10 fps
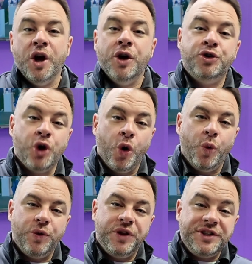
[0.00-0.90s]

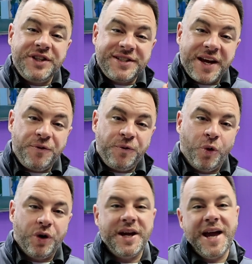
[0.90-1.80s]
So this is a
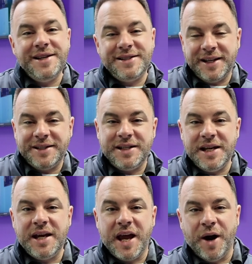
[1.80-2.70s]
4K
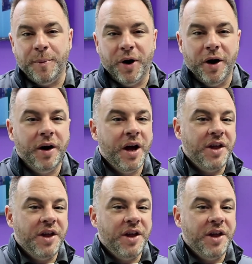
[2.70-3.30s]
60 camera